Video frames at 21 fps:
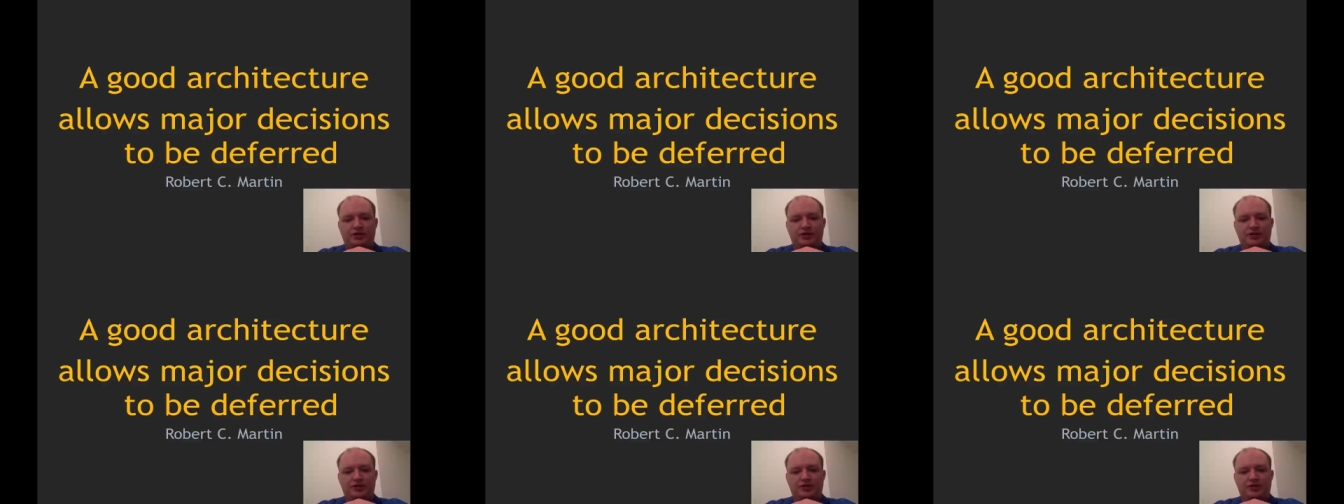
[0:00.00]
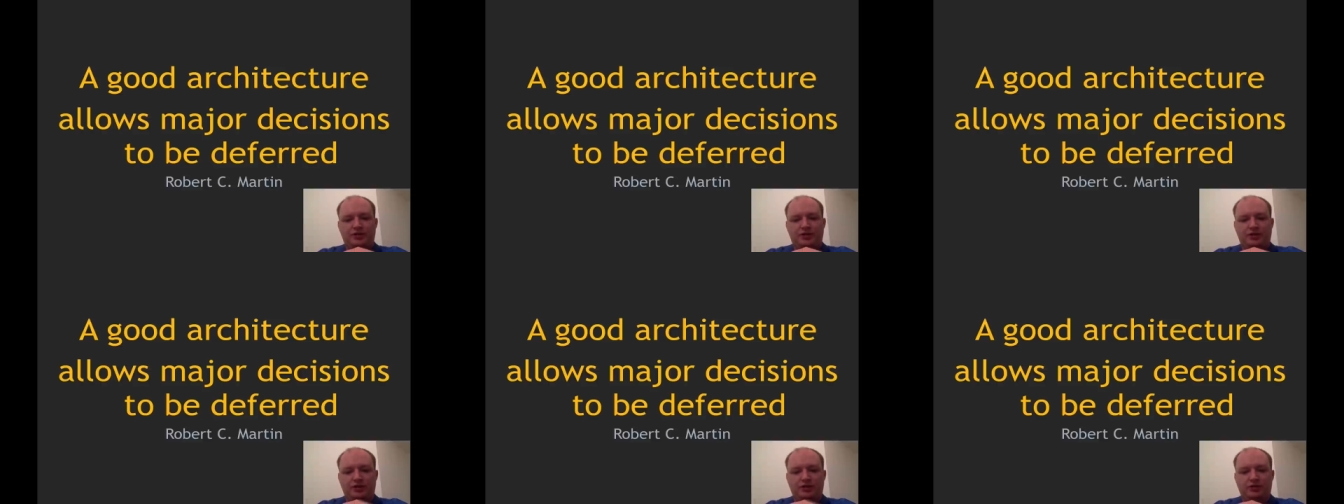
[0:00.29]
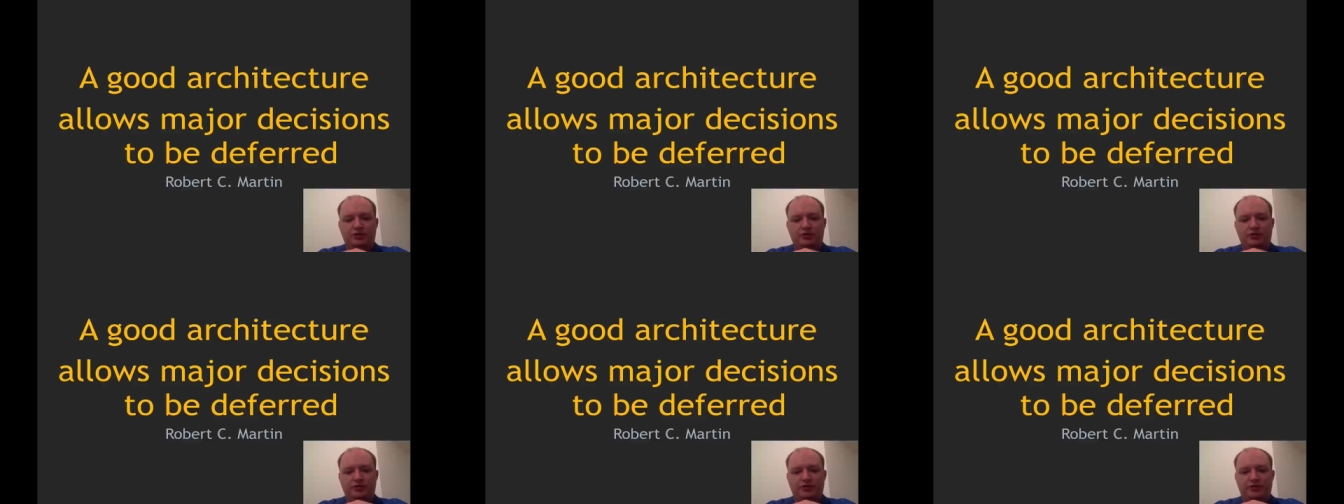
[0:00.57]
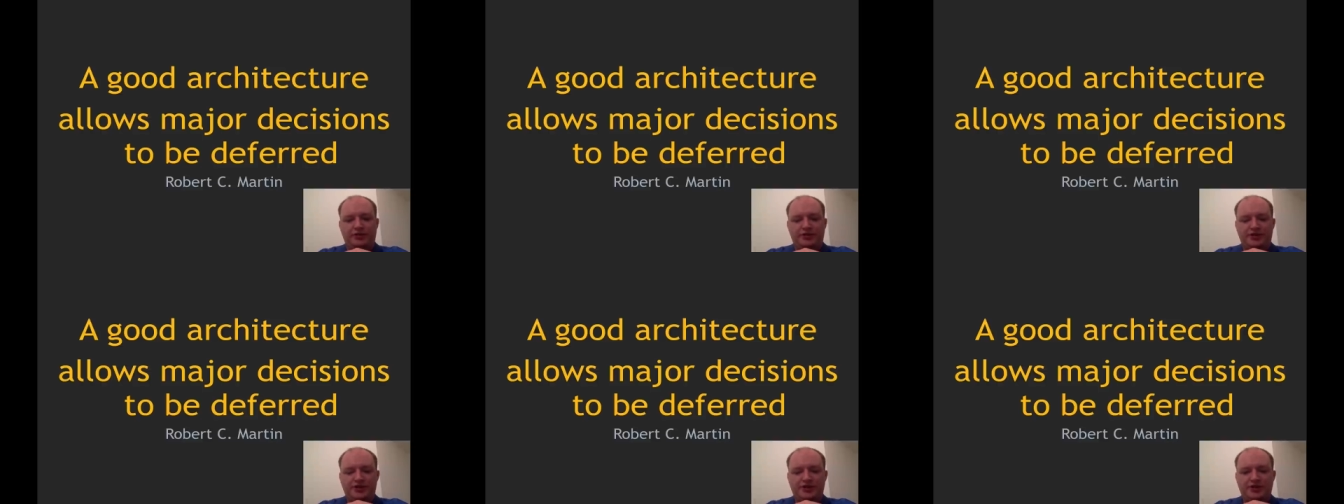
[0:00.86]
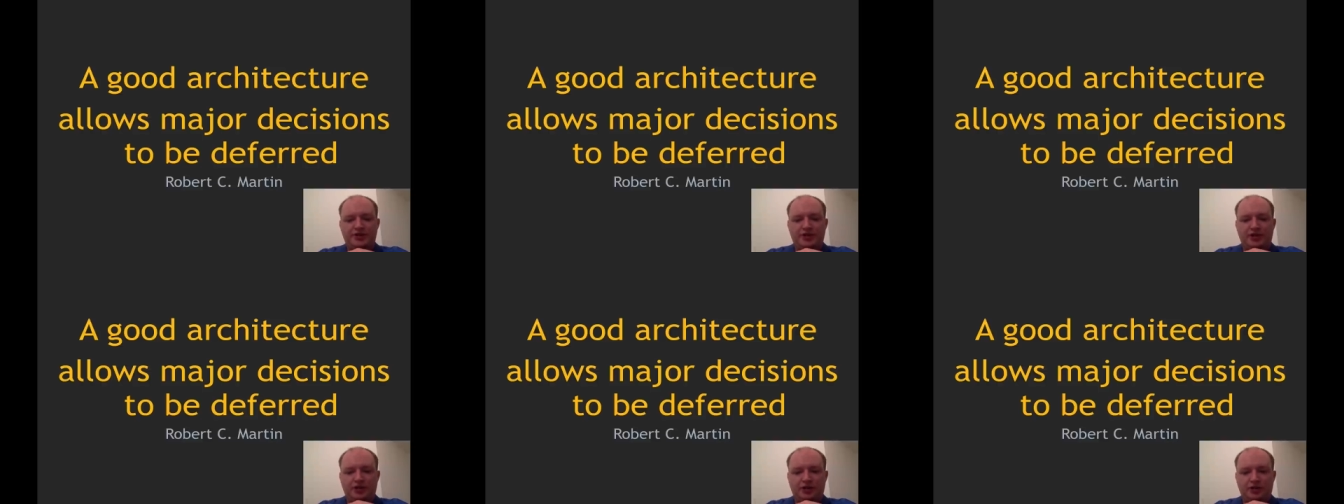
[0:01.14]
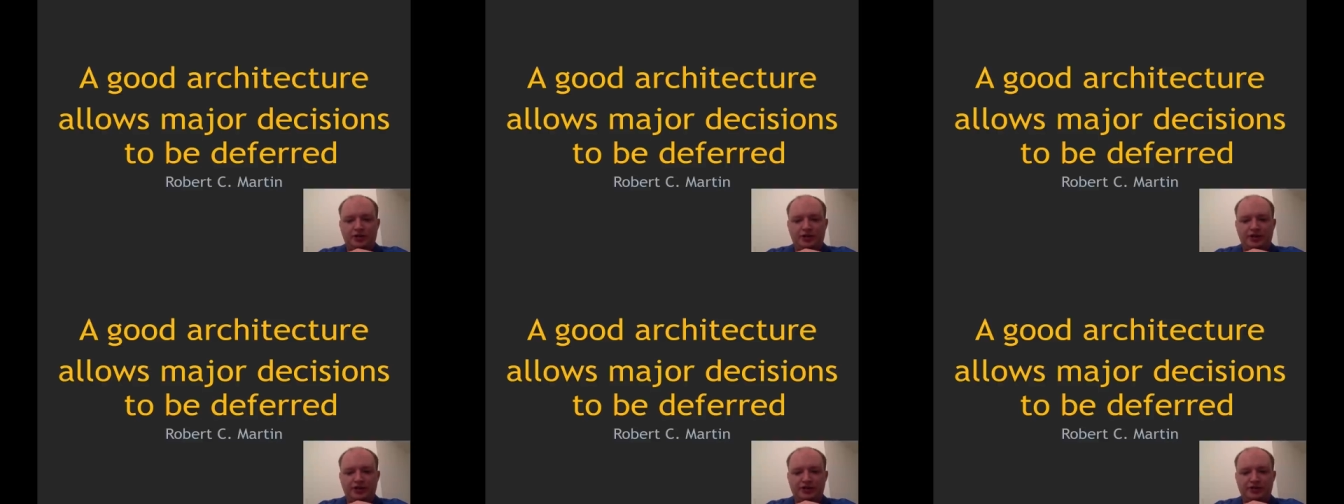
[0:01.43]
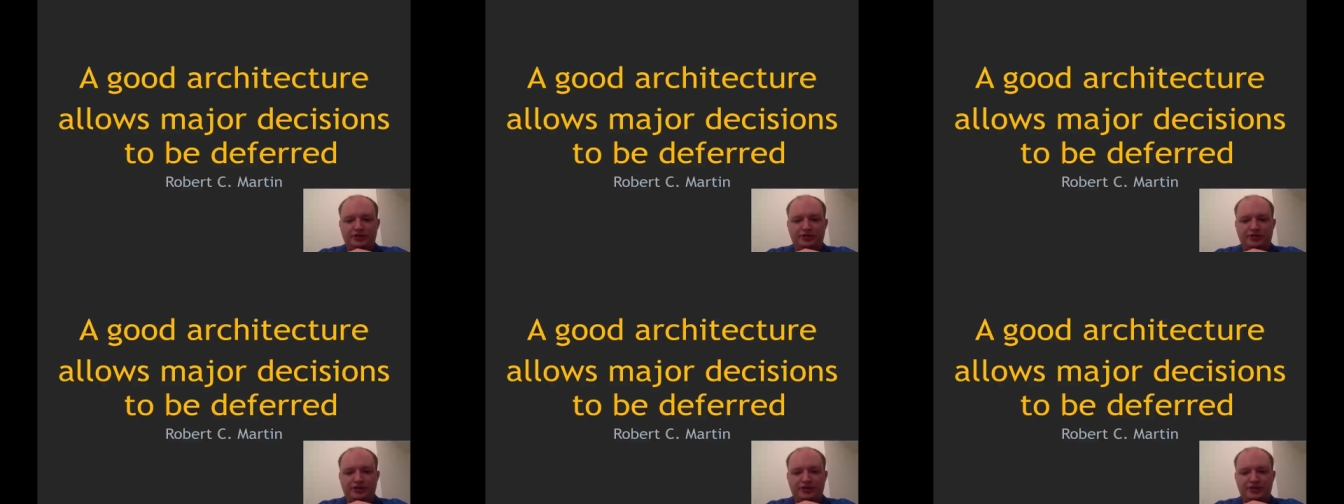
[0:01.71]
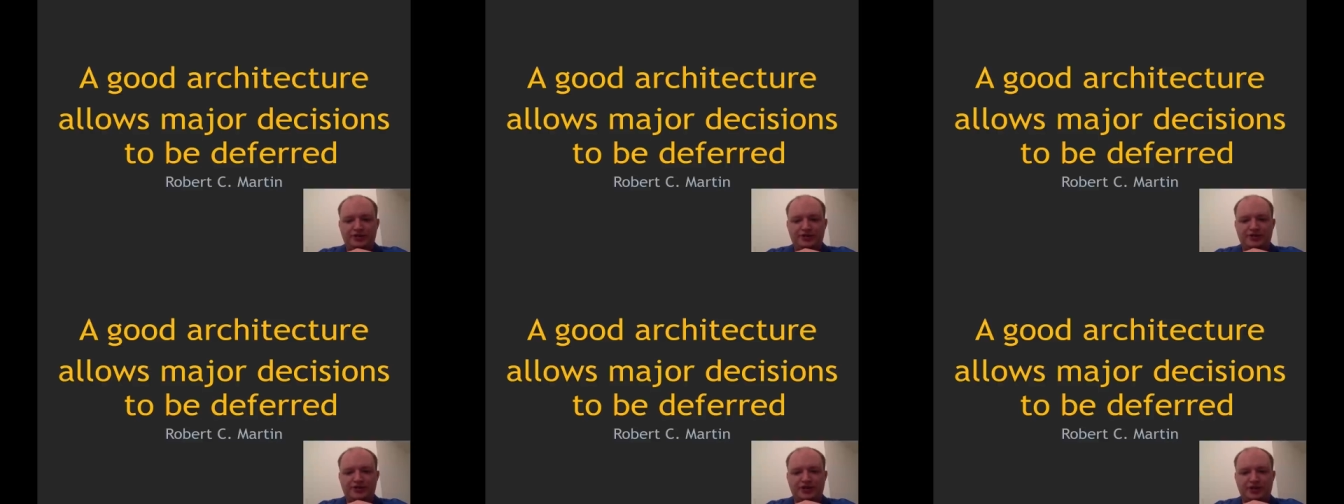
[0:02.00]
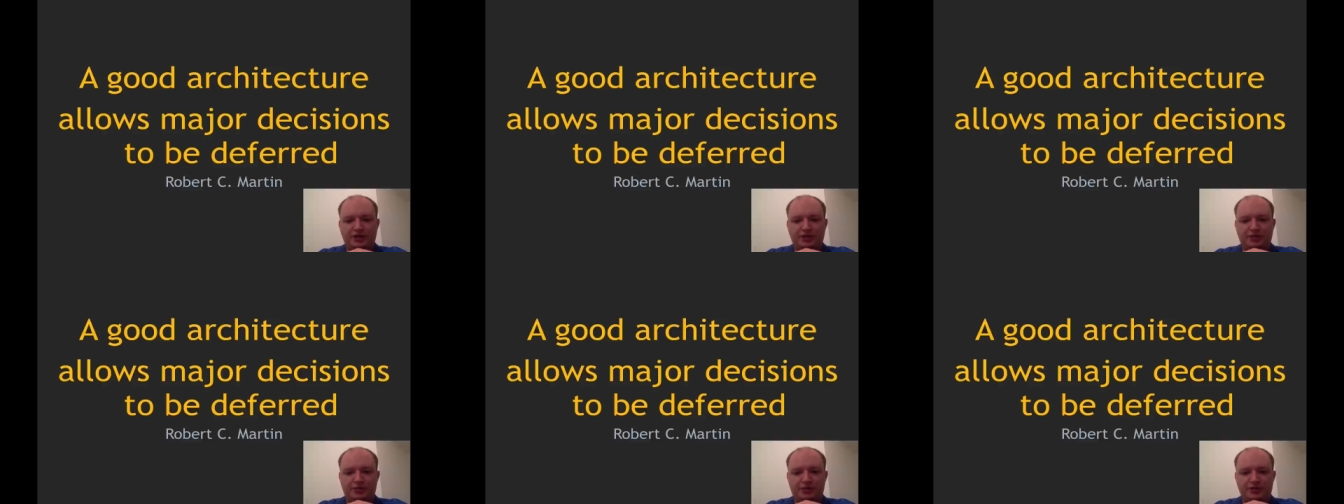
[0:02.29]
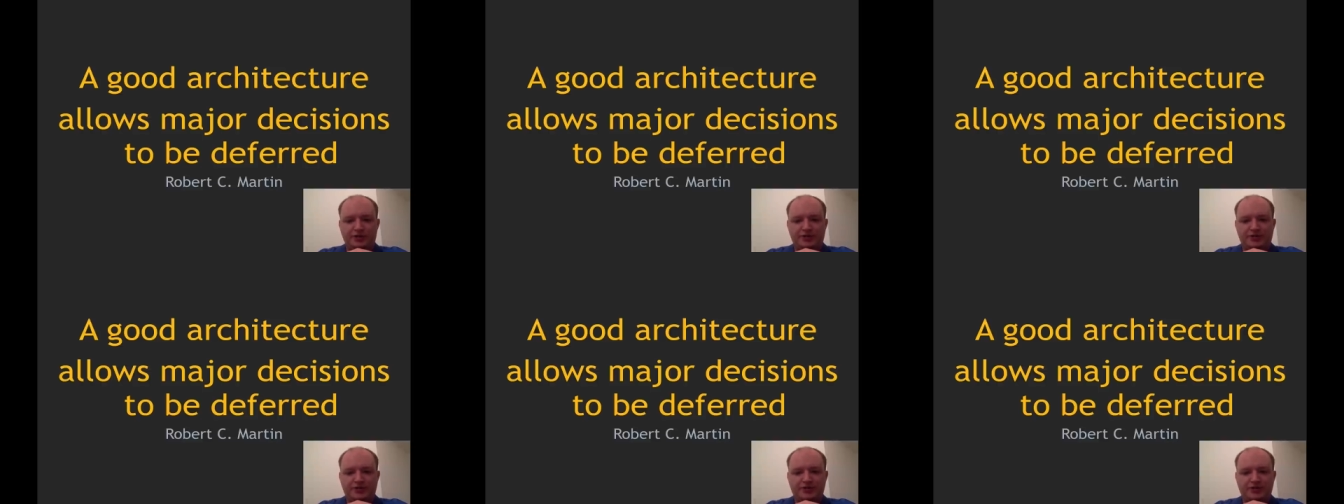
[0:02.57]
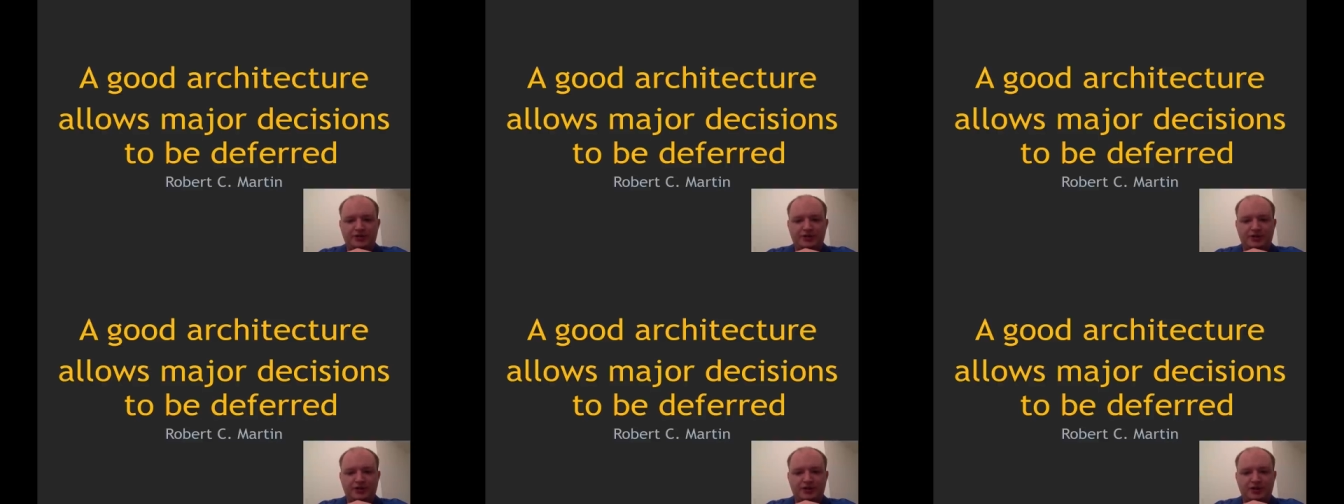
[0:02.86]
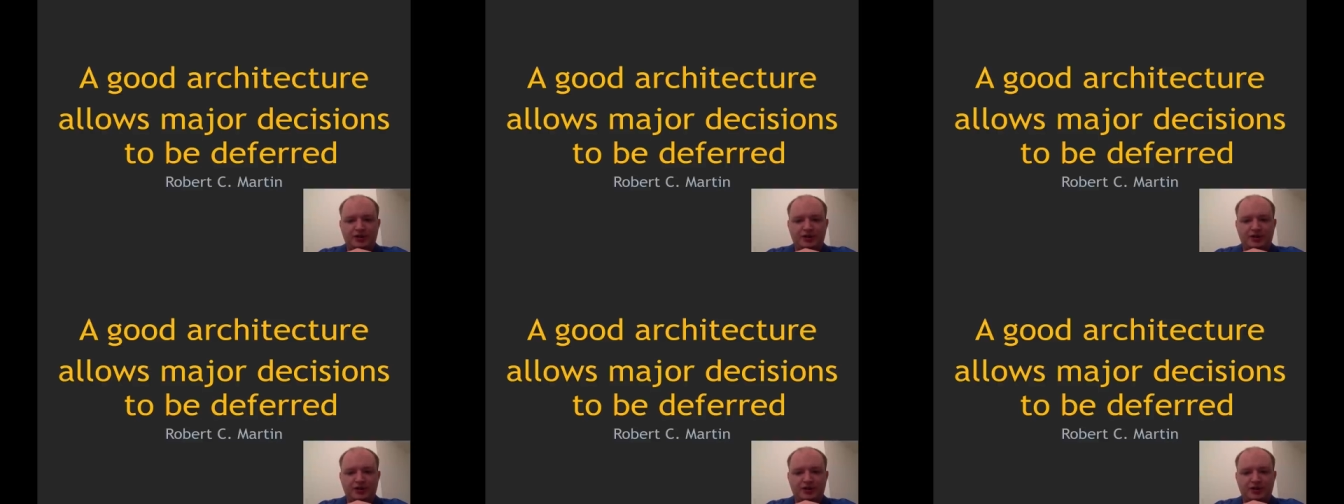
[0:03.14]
So this is how interfaces help us.